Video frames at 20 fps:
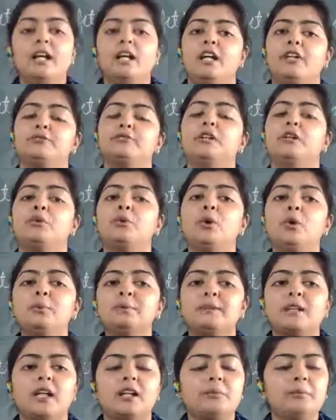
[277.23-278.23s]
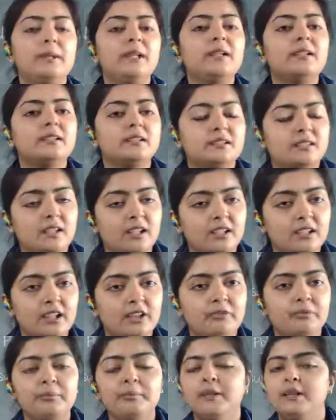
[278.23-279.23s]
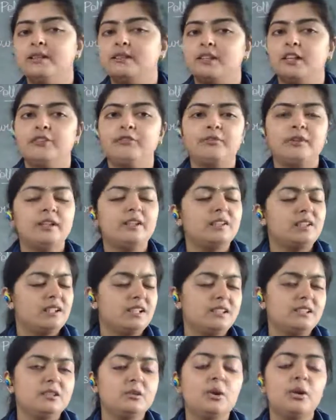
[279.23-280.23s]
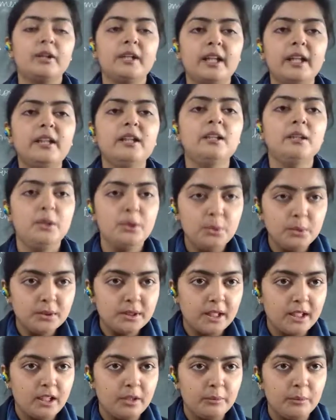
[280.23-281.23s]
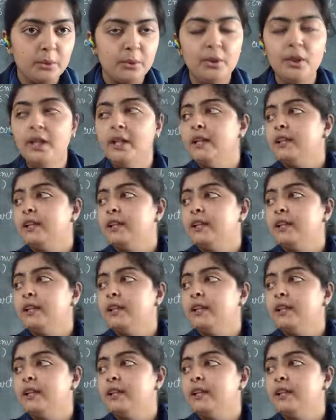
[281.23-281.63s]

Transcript: if the ropes are being destructive, means if it is not in use anymore,